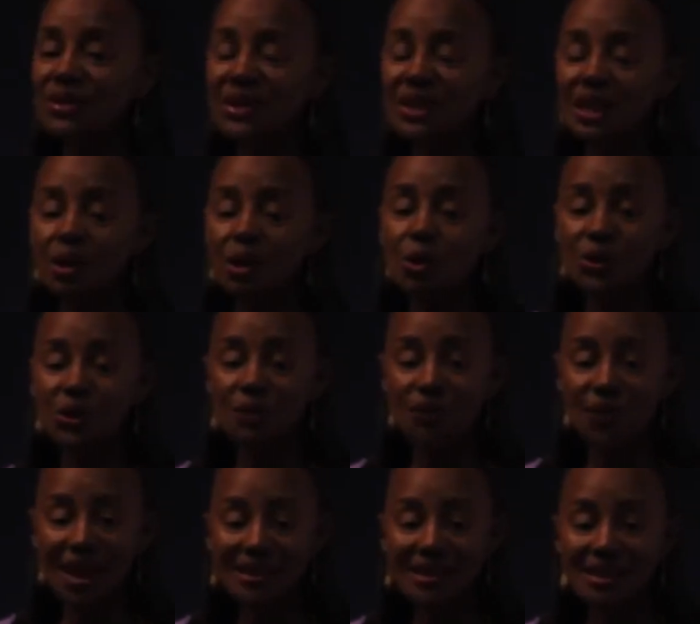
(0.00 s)
seeing who's
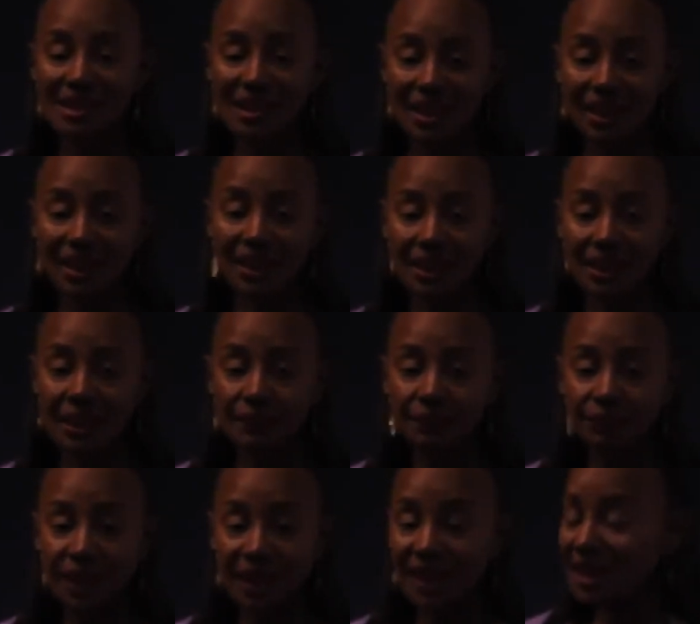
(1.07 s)
investing
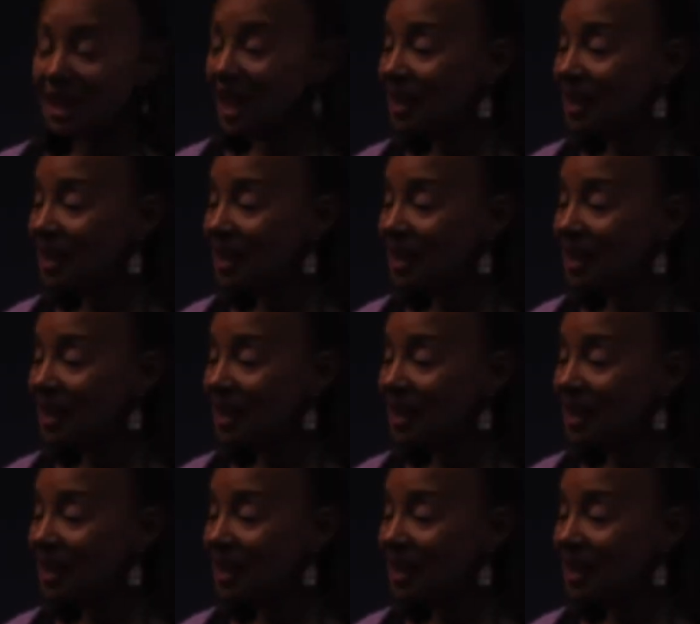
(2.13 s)
in